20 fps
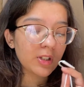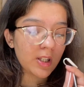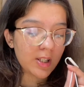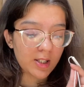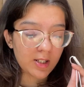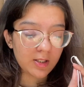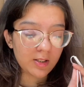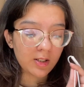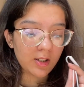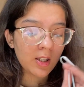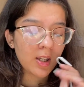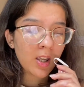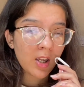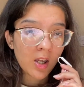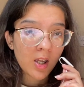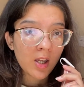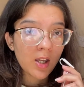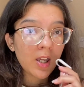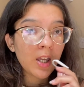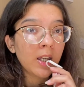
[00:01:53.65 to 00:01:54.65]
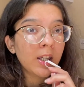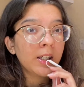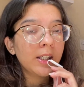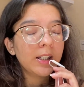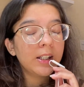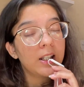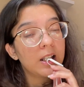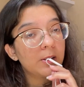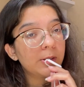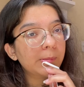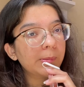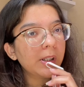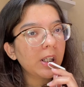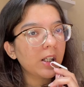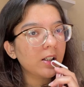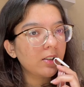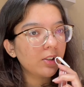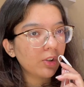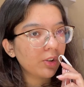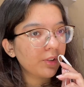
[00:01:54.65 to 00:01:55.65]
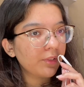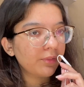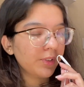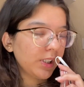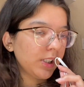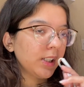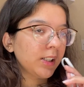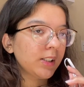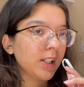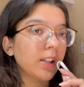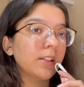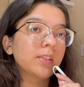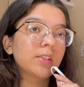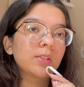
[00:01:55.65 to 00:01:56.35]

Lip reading: and it helps me get a lot of reading done.